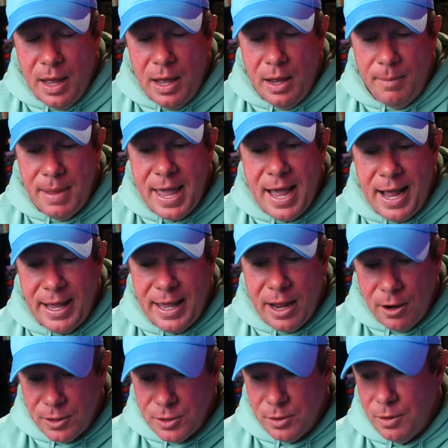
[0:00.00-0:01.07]
AI
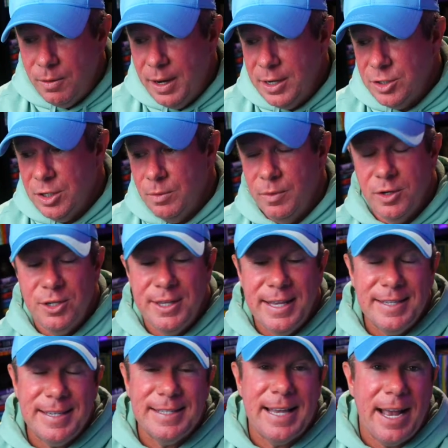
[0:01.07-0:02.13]
character creation, which
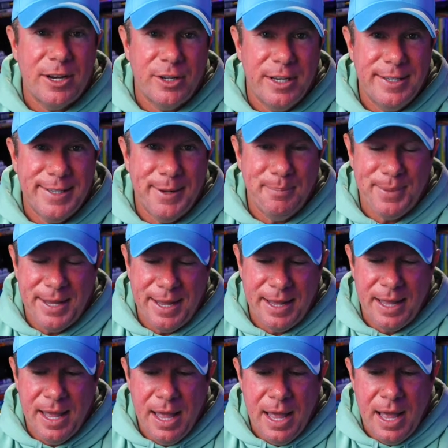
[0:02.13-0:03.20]
this is actually
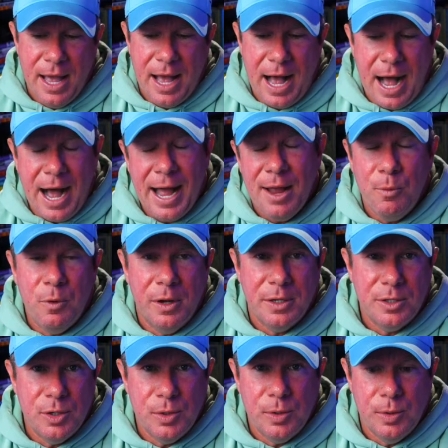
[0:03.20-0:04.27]
something I
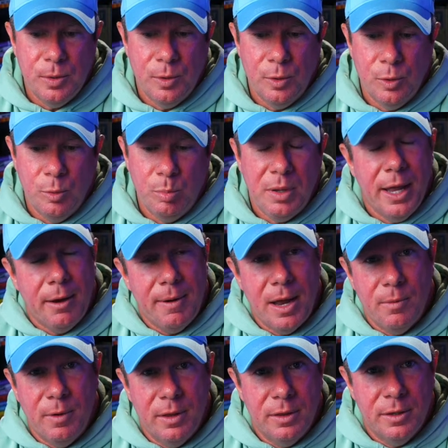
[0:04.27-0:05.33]
want to play
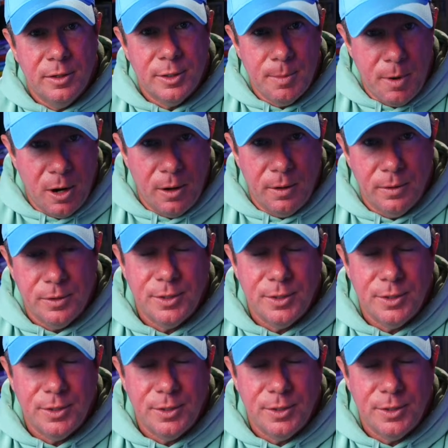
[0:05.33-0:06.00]
around with tomorrow.